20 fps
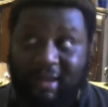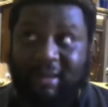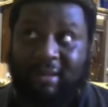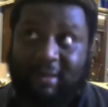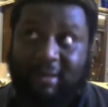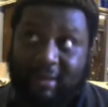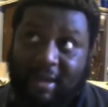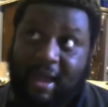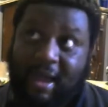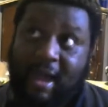
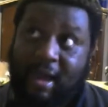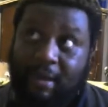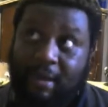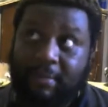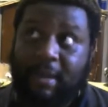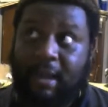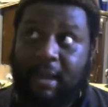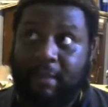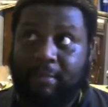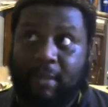kind of
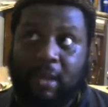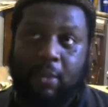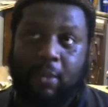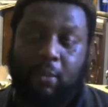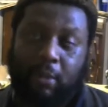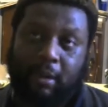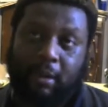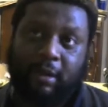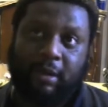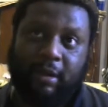made me
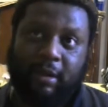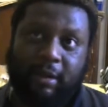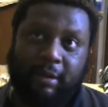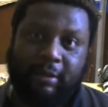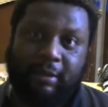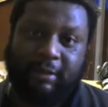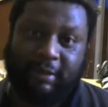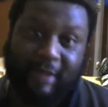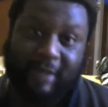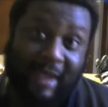want
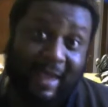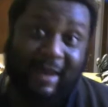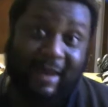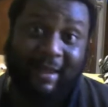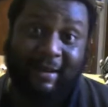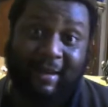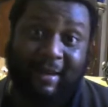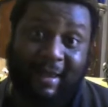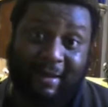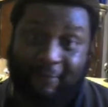to get
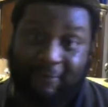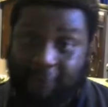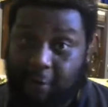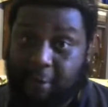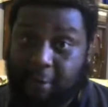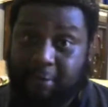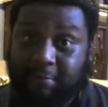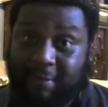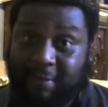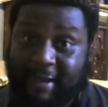it in the
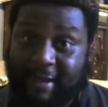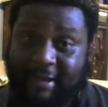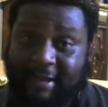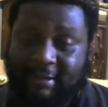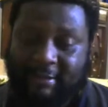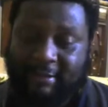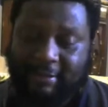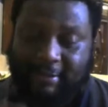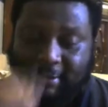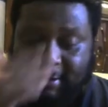first
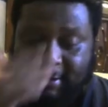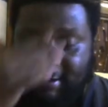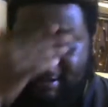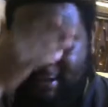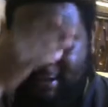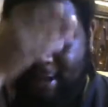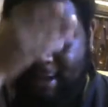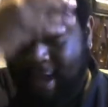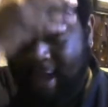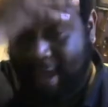place.
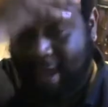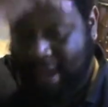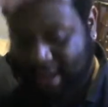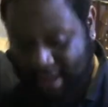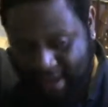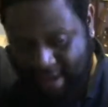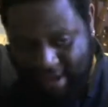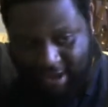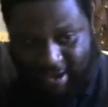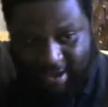
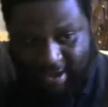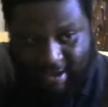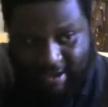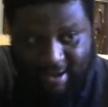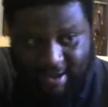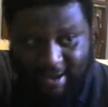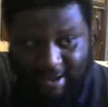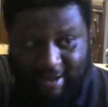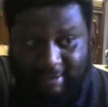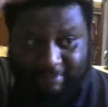And
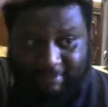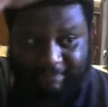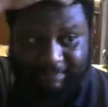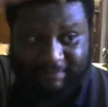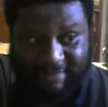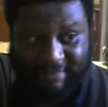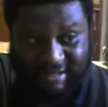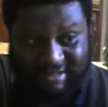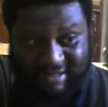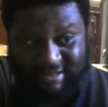
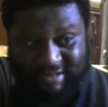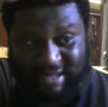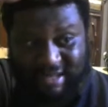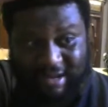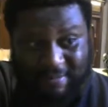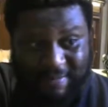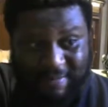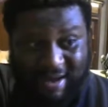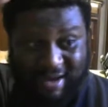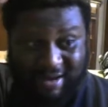here's the thing
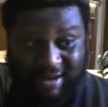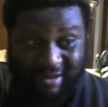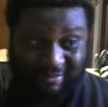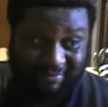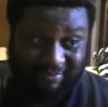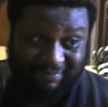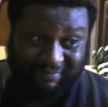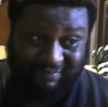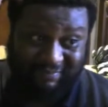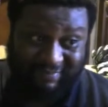about it.
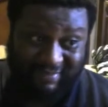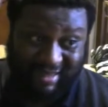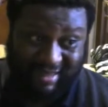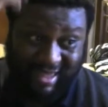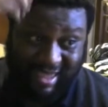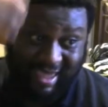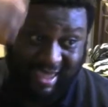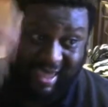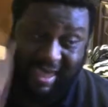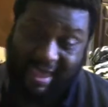
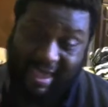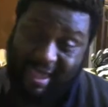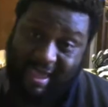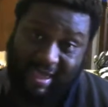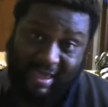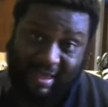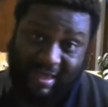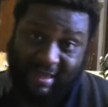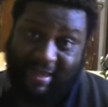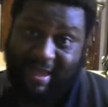
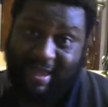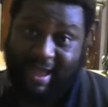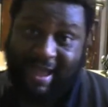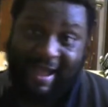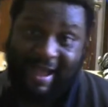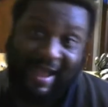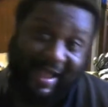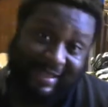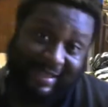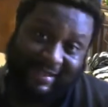
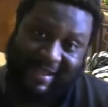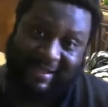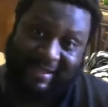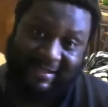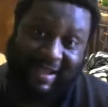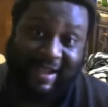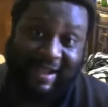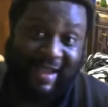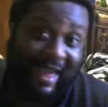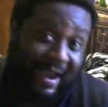
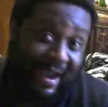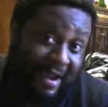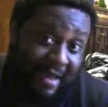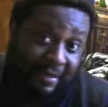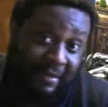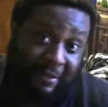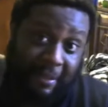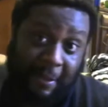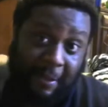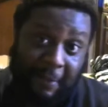I got another
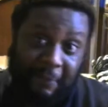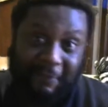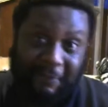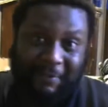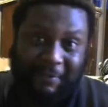clone.